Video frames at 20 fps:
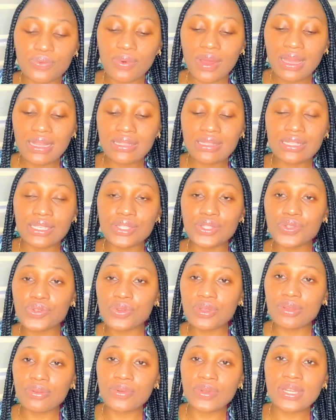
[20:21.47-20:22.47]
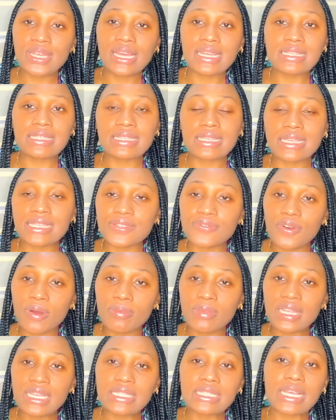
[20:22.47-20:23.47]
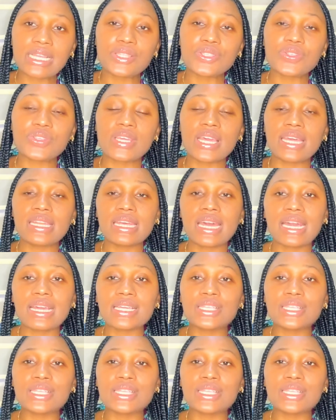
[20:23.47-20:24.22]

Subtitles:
when the two ingredients is formulated together,